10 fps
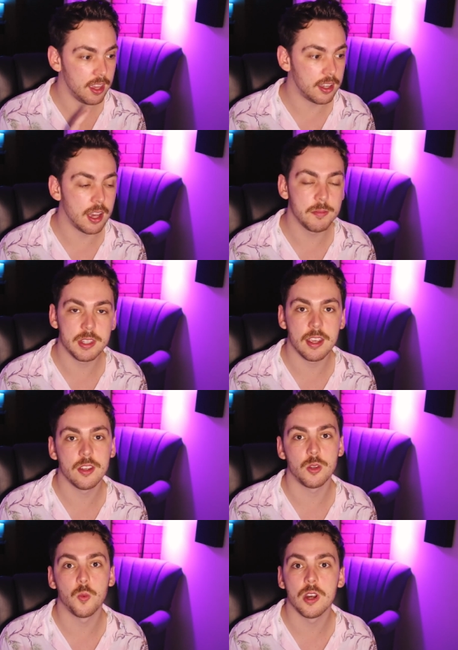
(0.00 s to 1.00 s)
it comes
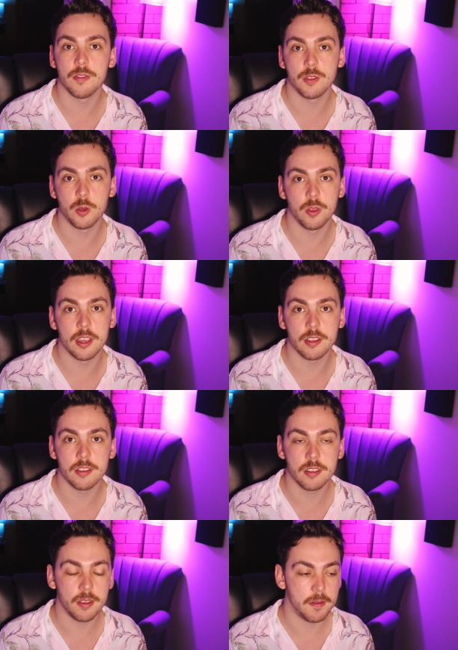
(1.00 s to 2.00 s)
down to one of two
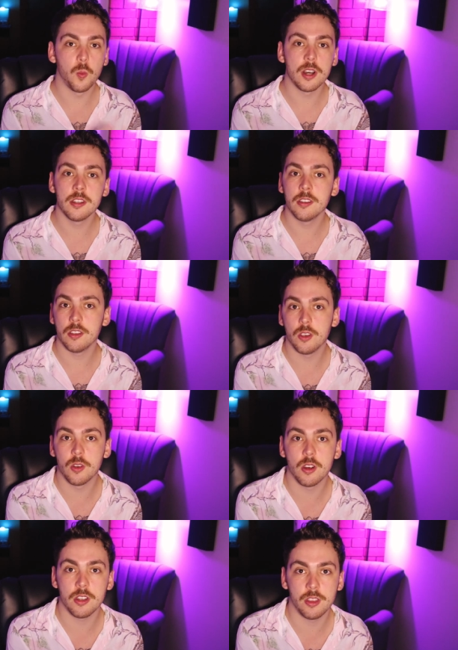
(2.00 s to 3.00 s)
things. One,
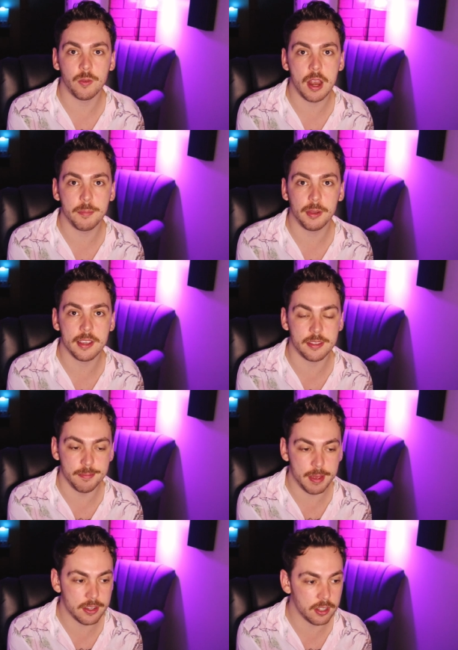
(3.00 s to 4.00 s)
you're not in the right
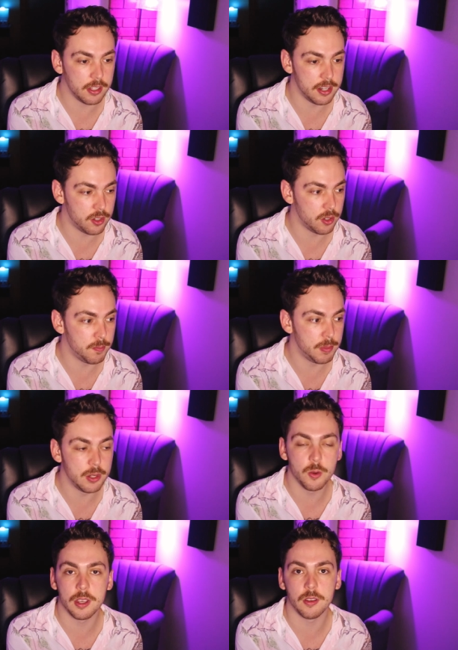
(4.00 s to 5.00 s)
place mentally to
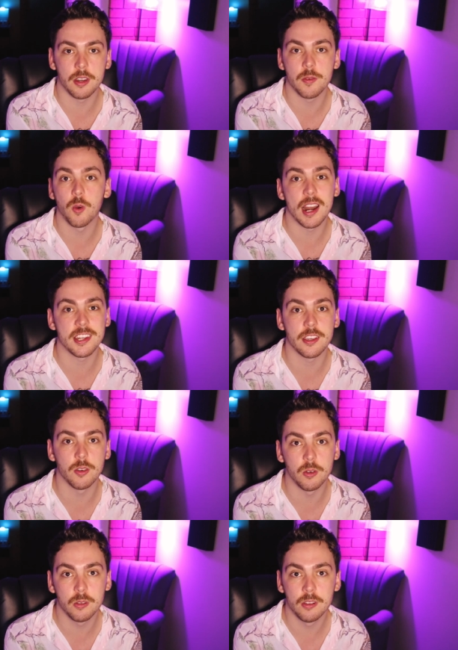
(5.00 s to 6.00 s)
be doing any writing
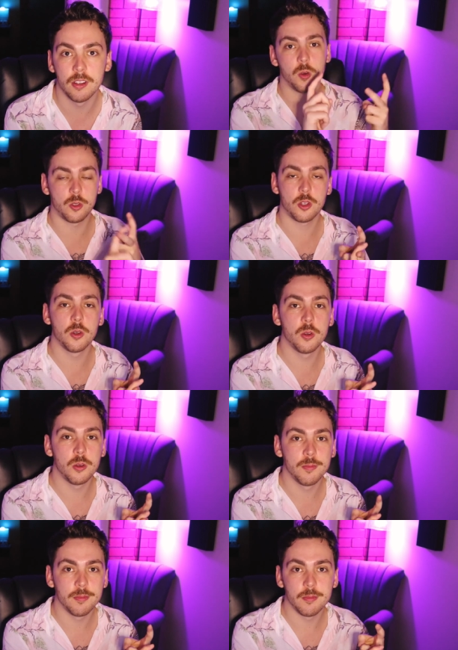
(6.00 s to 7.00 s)
at all. Or
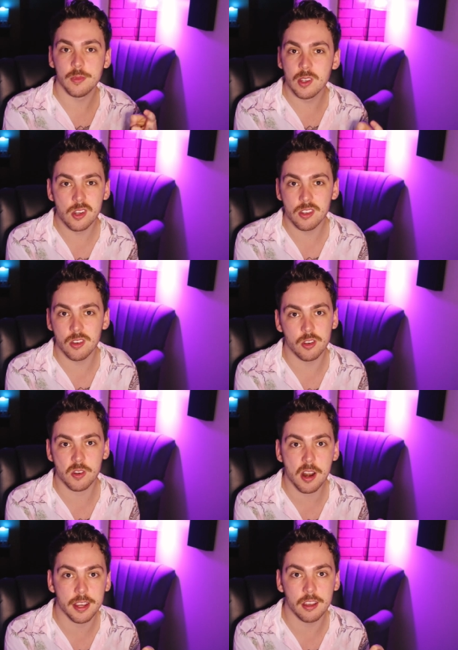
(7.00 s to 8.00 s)
two, You're just not
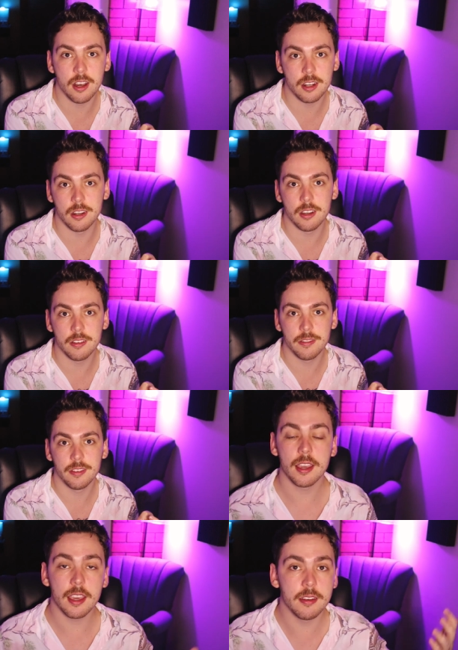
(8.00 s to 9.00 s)
trying hard
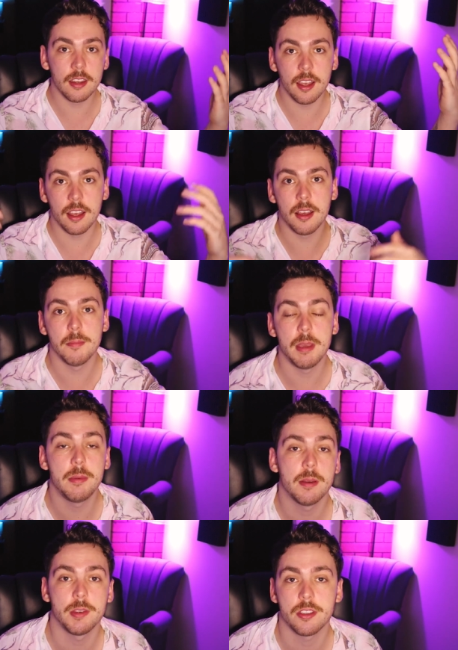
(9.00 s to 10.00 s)
enough. Again,
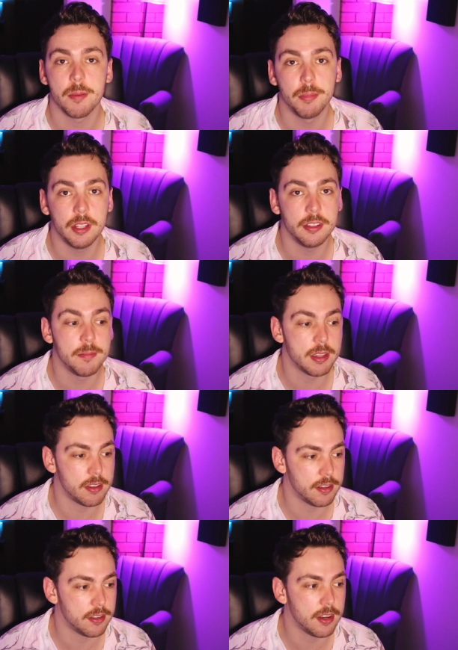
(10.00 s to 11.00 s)
maybe I'm just completely
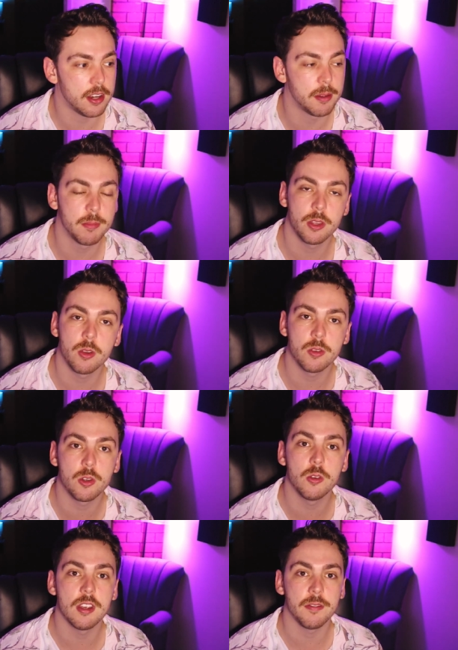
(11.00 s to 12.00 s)
misunderstanding, but those
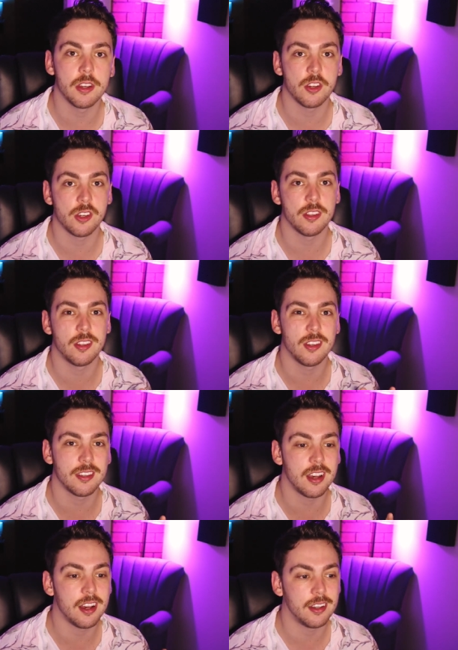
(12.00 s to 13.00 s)
two definitions
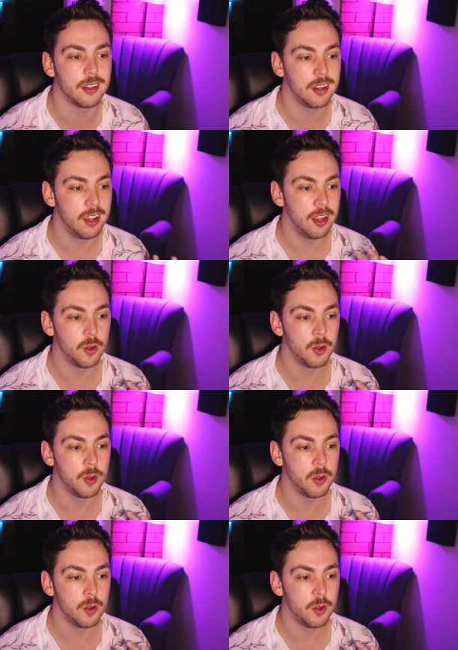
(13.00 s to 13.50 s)
just aren't